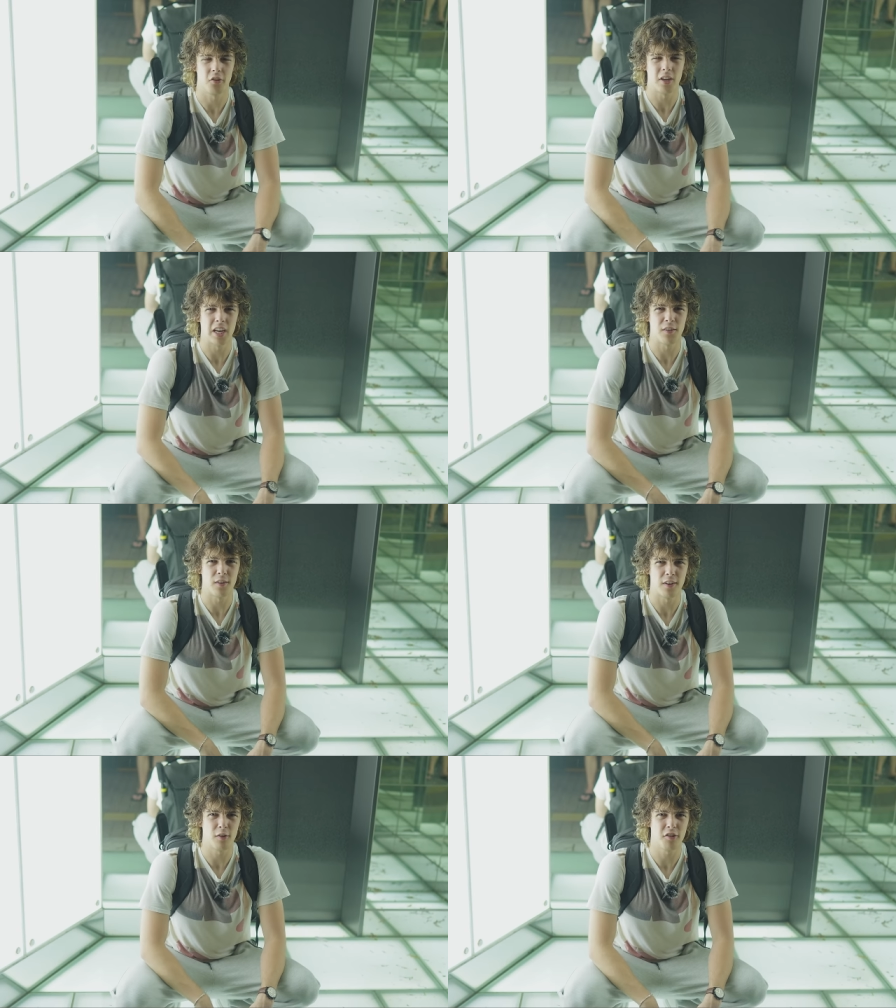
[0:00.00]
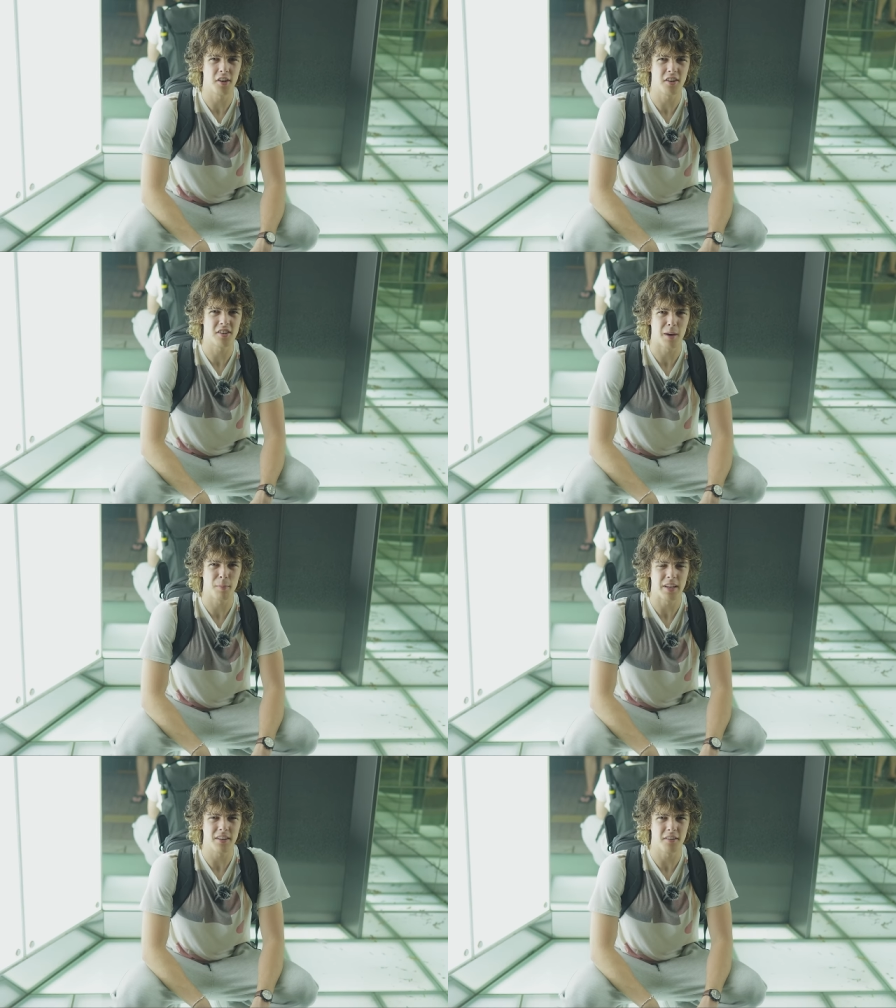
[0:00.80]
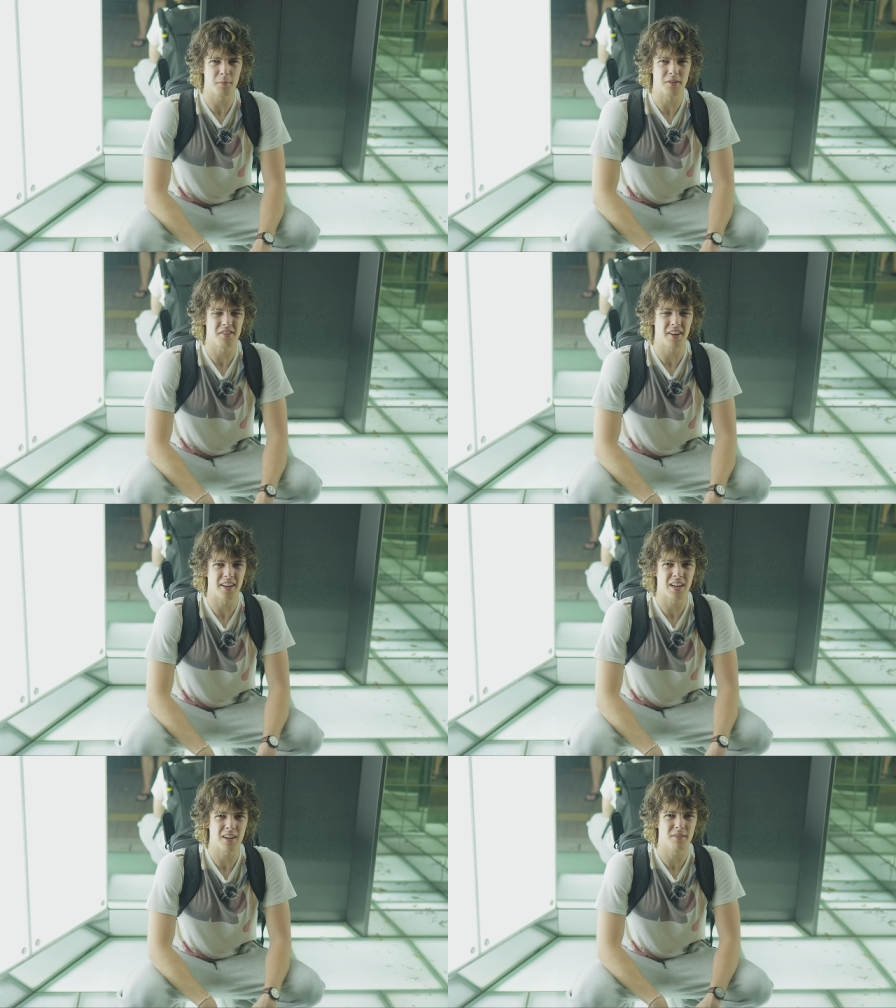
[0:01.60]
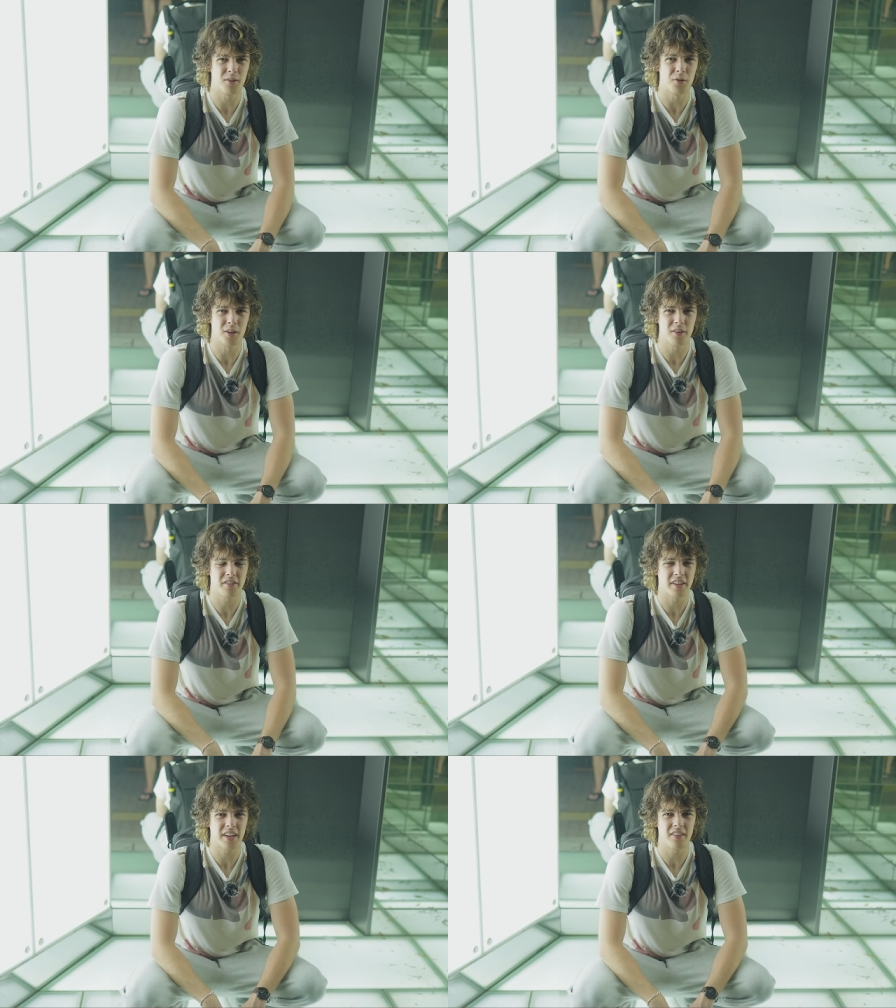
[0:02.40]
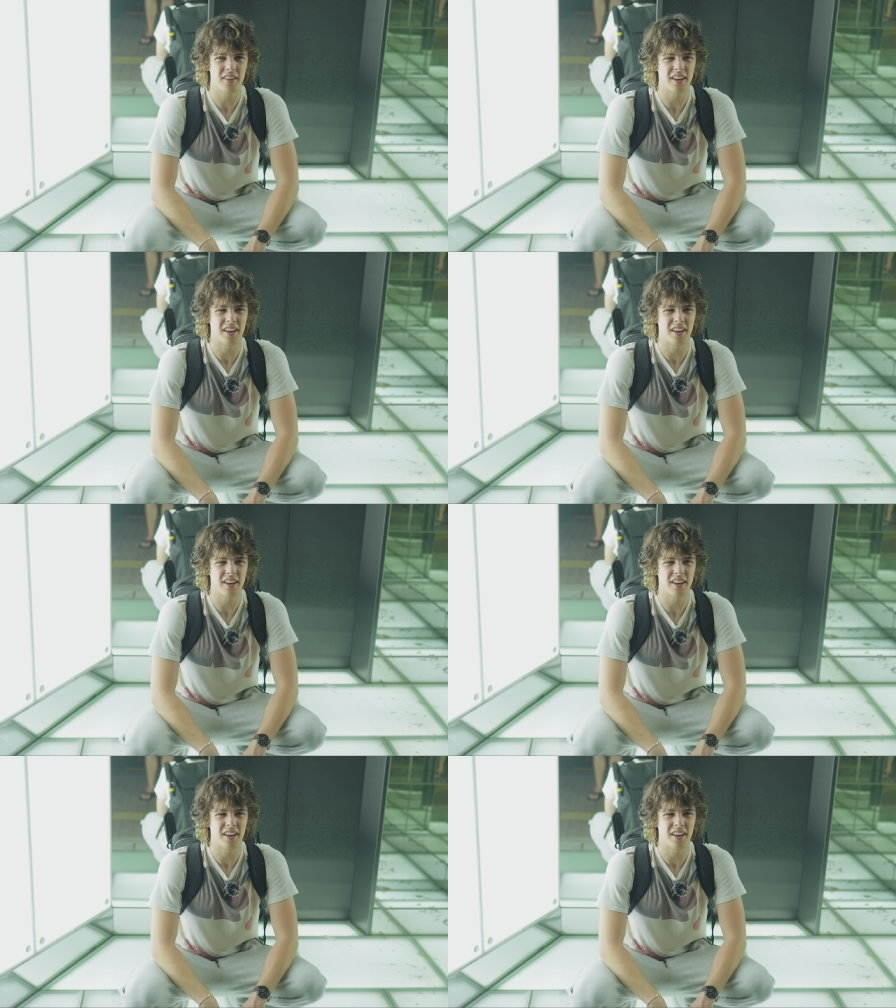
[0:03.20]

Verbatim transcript: So yeah, if you've ever studied Japanese as much as I have, you'll understand